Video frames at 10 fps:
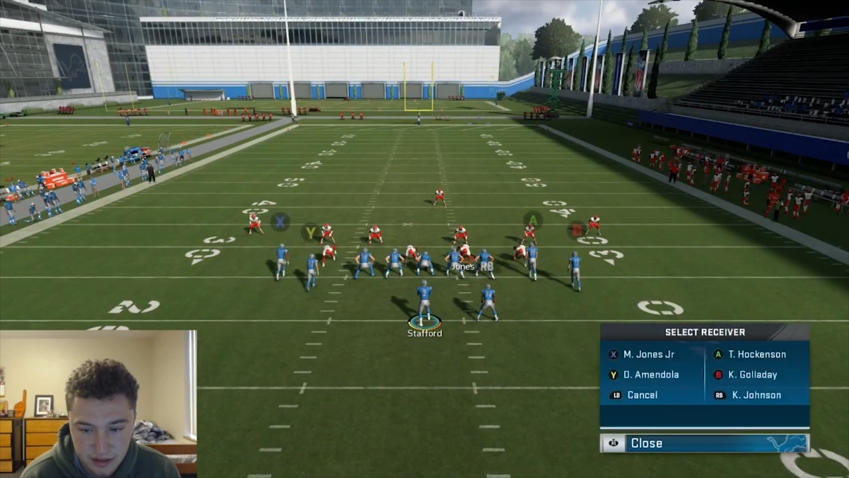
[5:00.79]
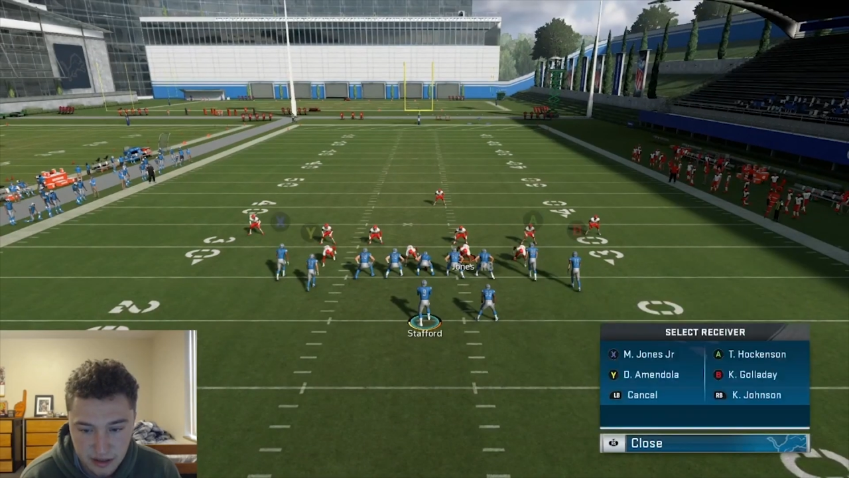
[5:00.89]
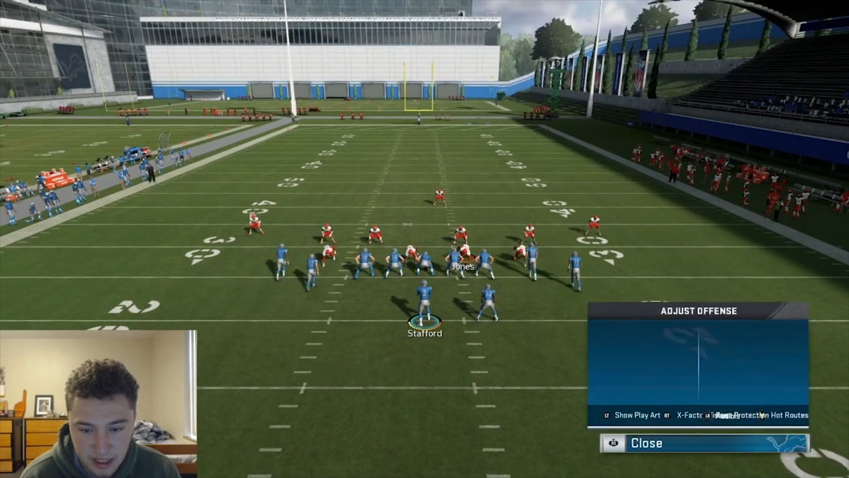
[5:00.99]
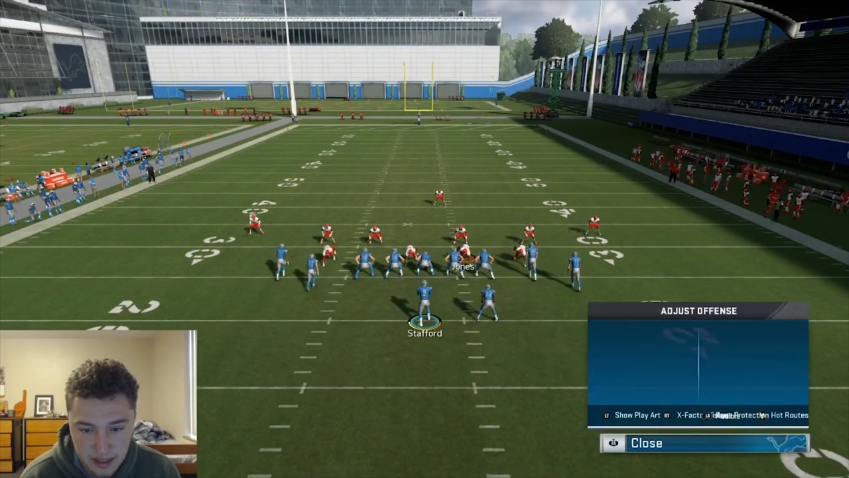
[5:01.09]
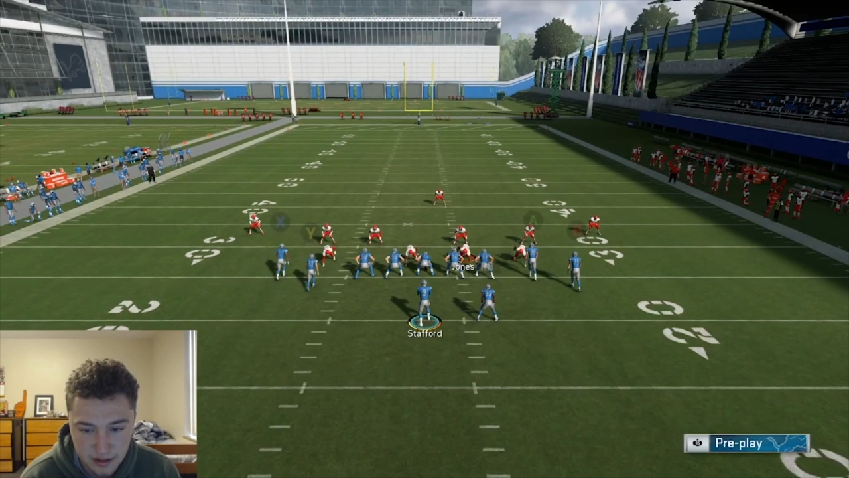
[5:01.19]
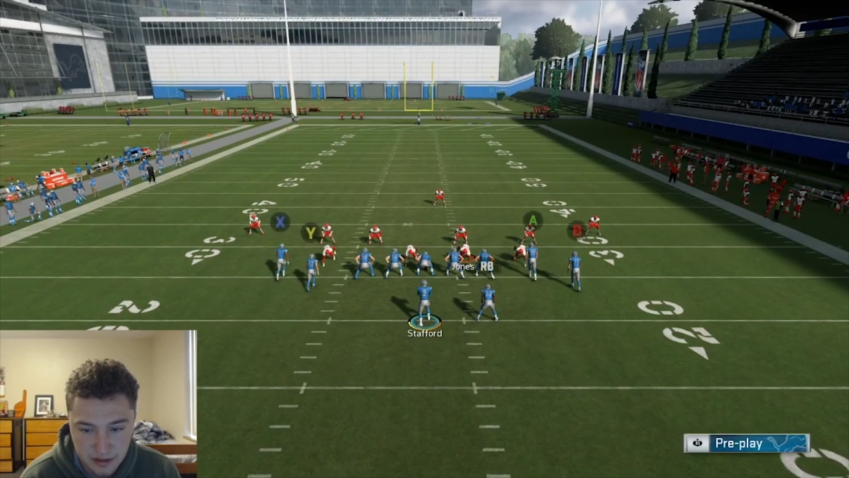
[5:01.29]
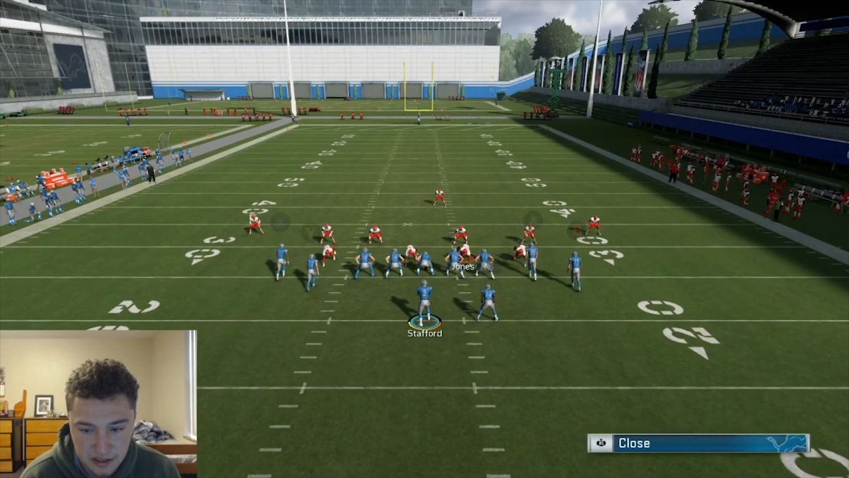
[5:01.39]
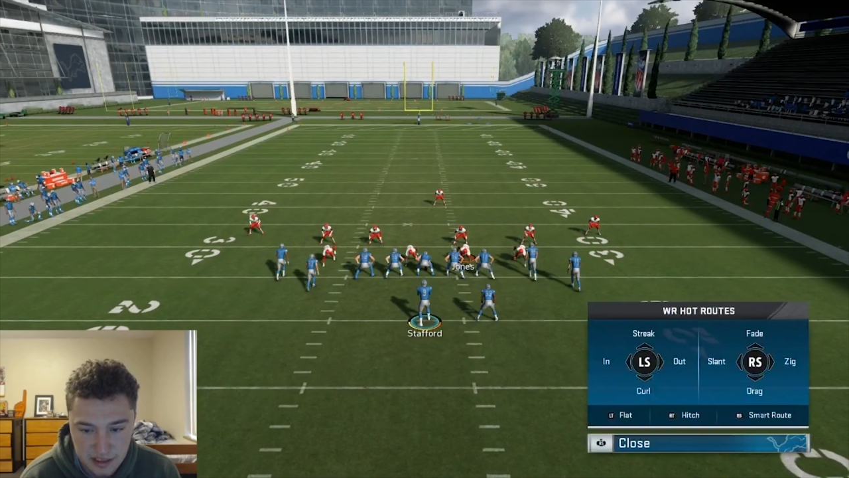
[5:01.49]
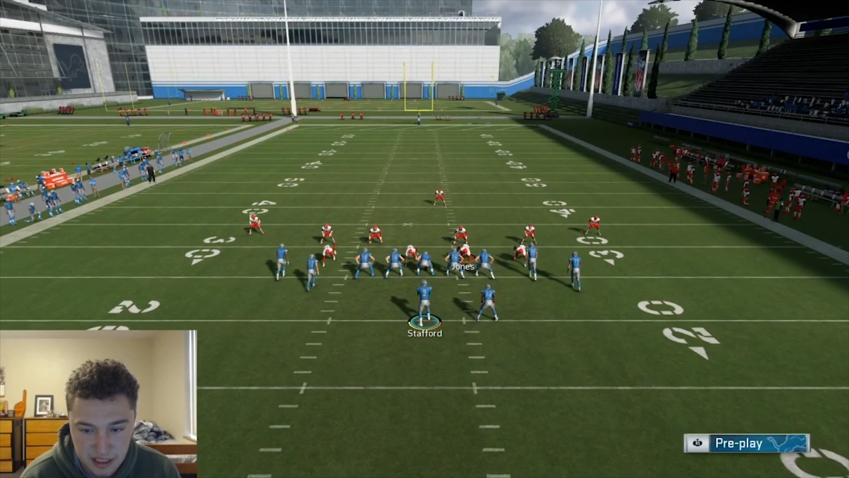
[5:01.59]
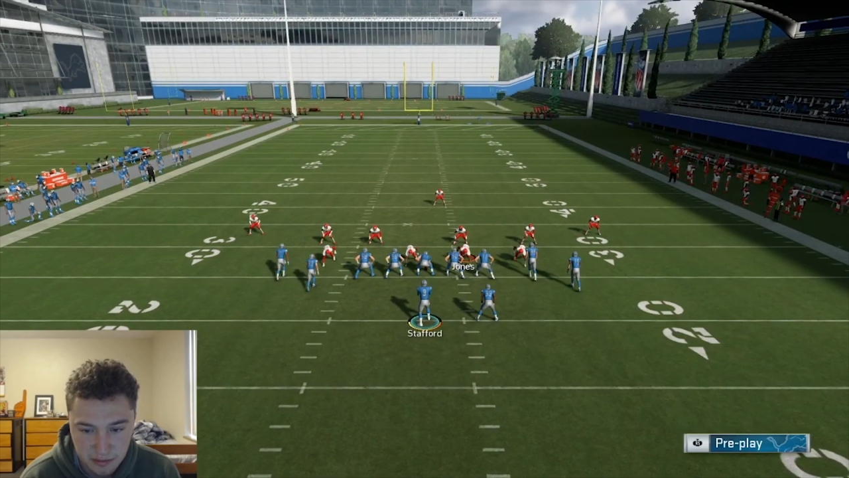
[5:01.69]
you can kind of do
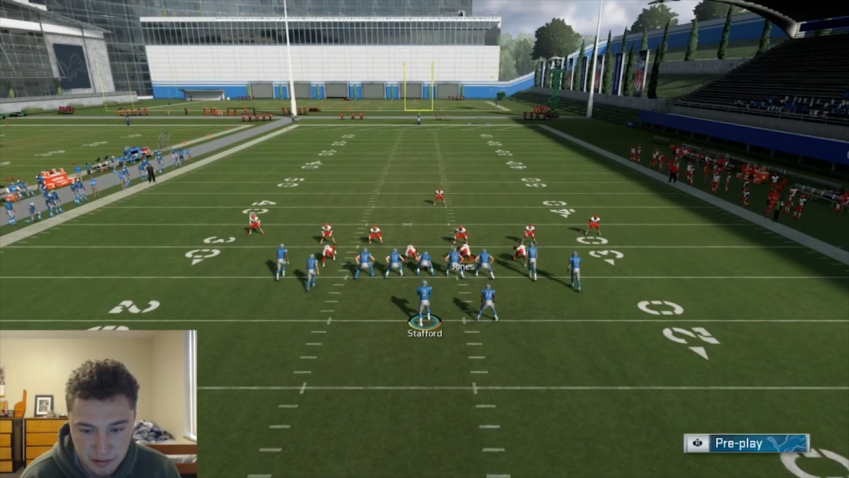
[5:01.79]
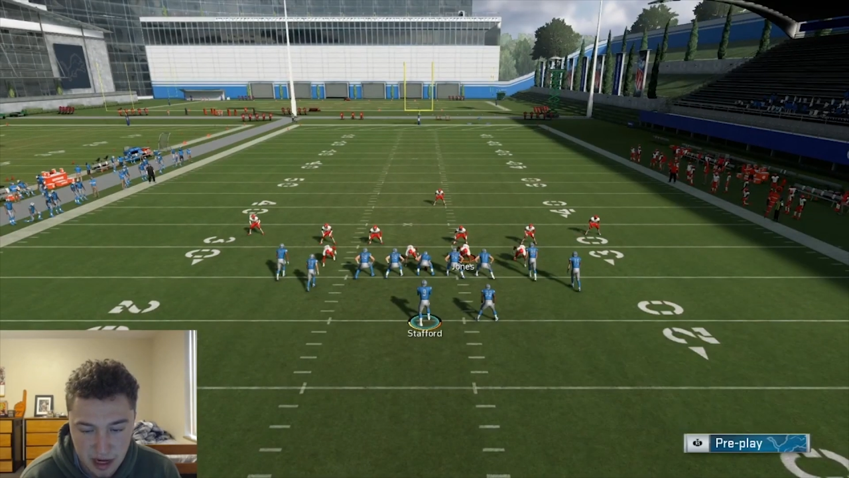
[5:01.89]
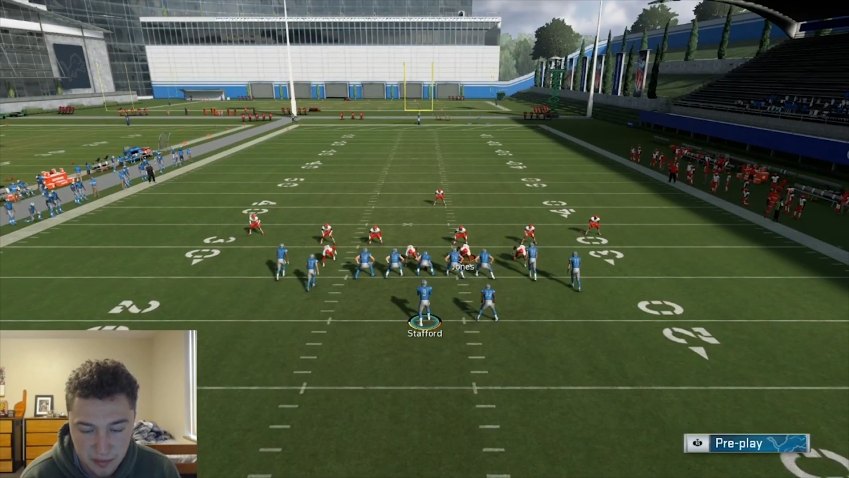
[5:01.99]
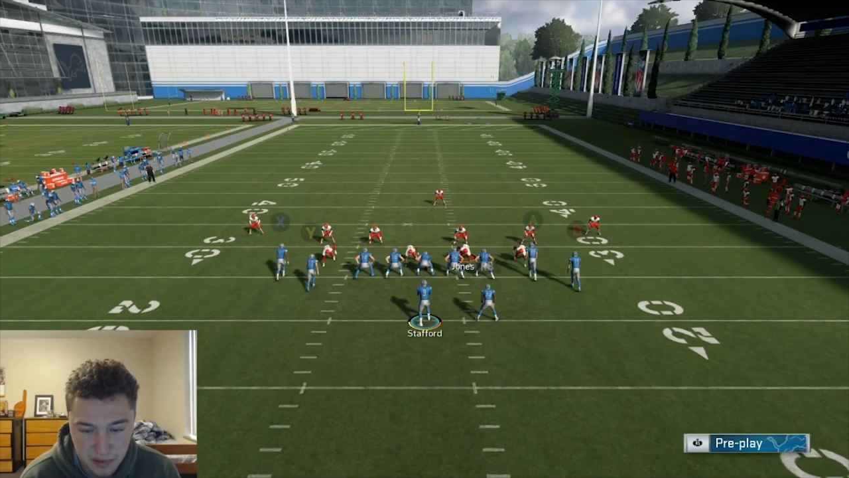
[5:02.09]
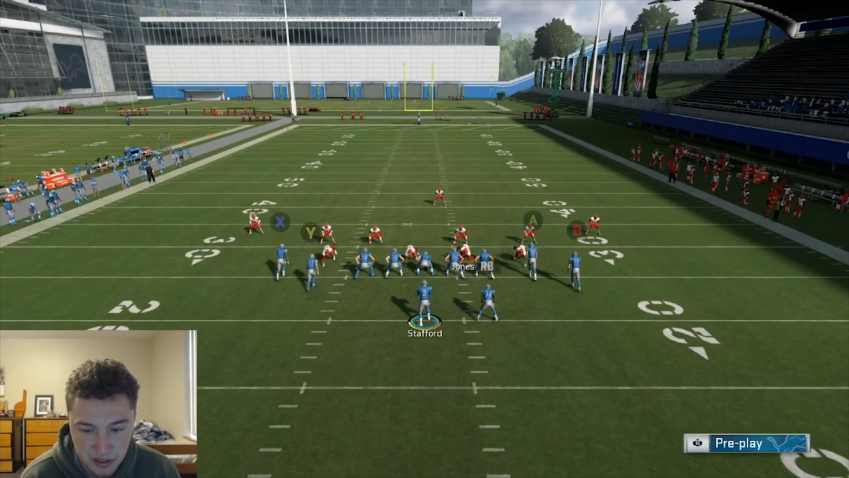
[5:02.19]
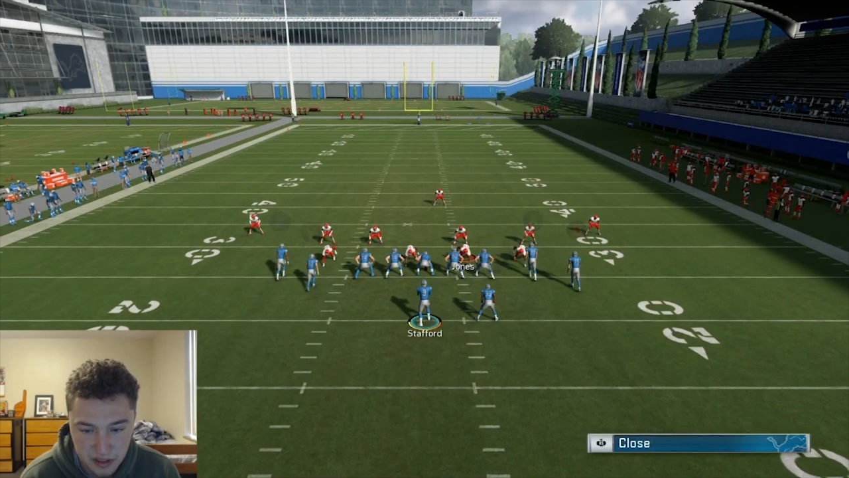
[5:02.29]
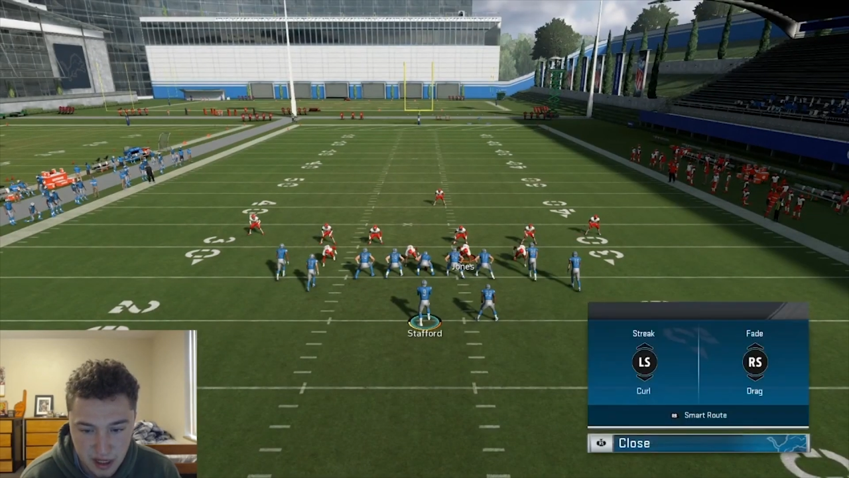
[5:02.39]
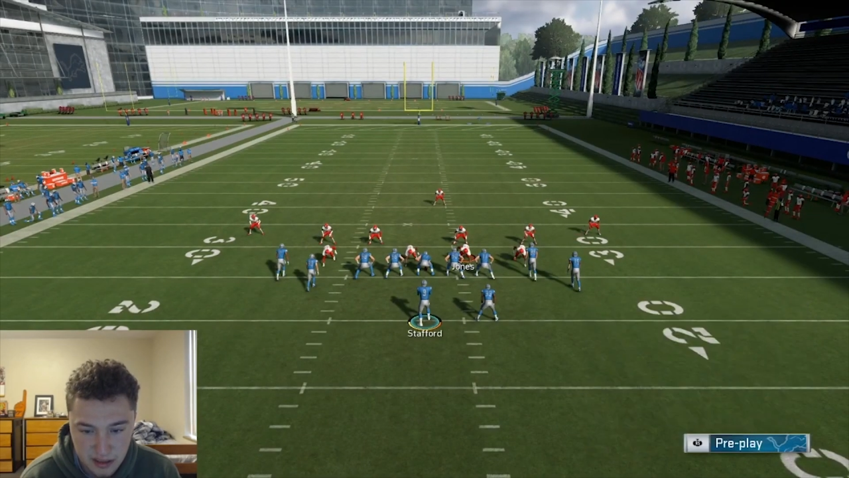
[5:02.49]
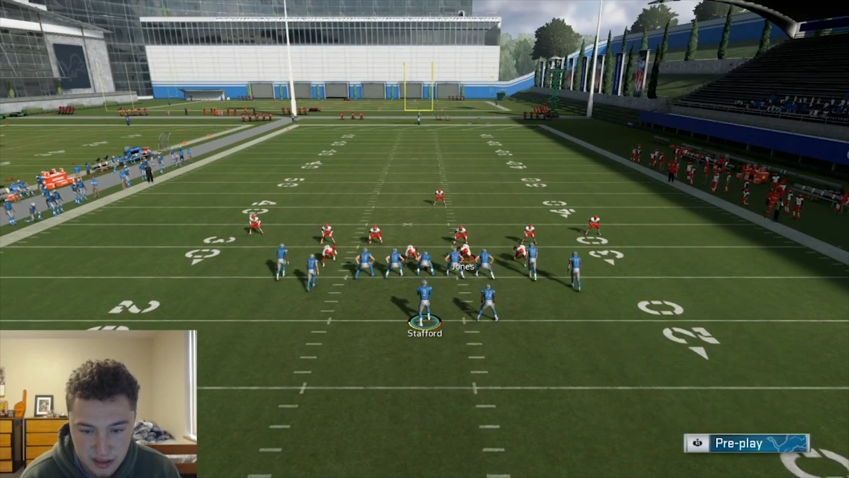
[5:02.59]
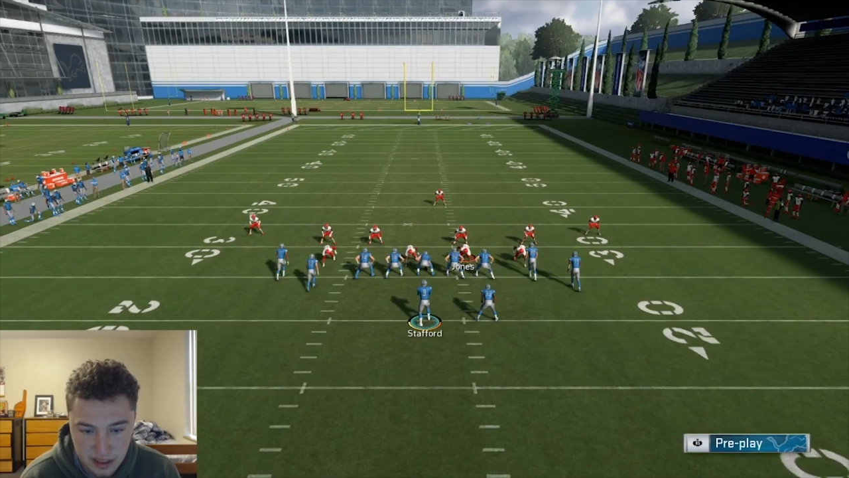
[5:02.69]
the same route beating
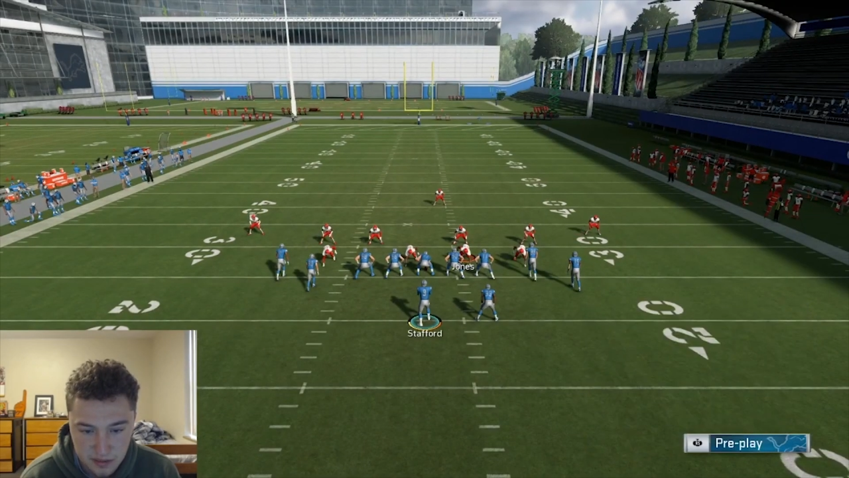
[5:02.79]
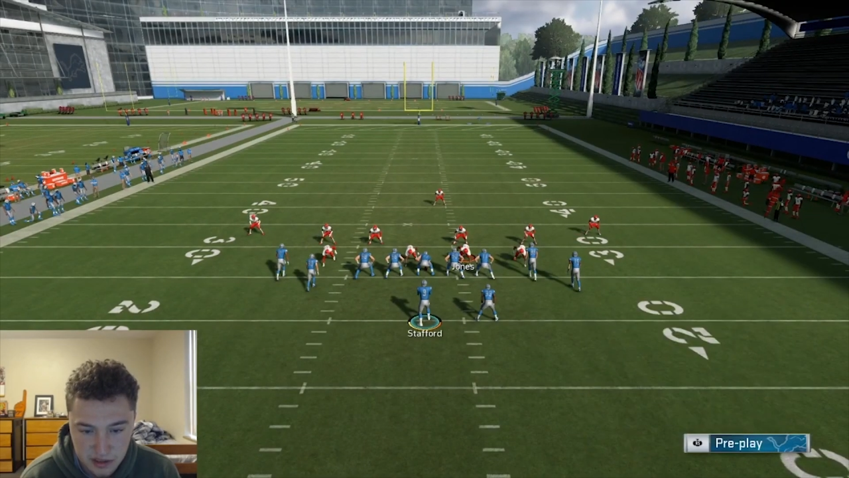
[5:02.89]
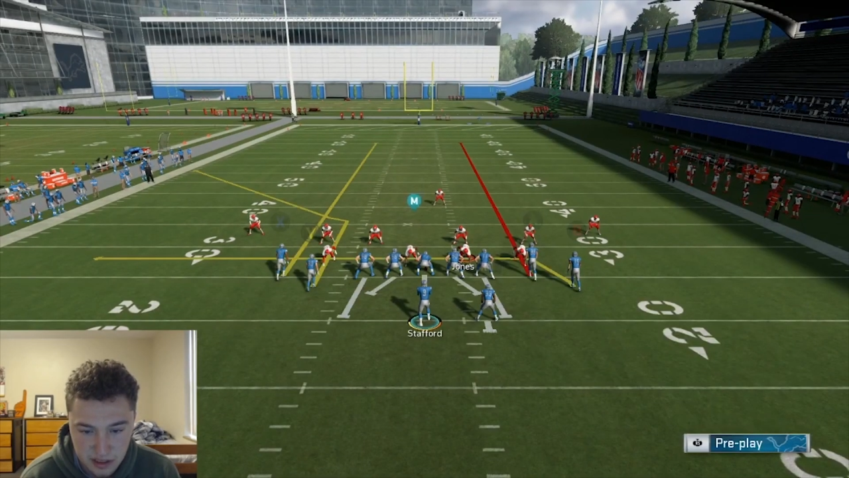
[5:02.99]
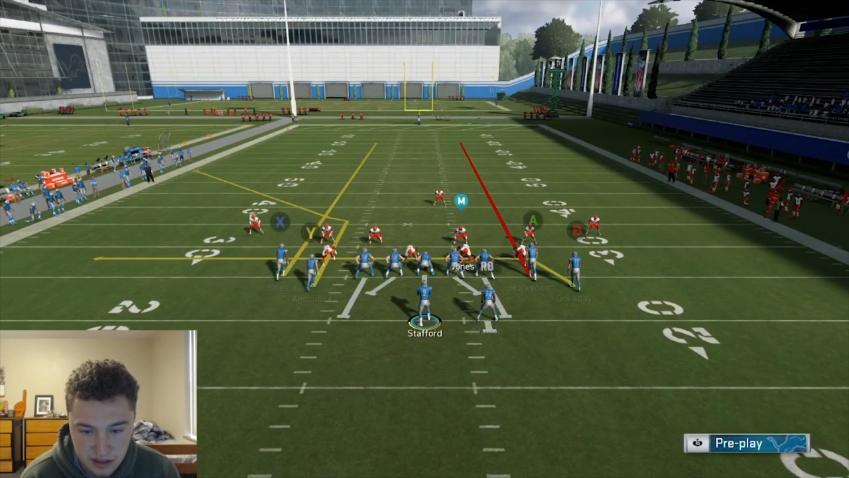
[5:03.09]
concepts.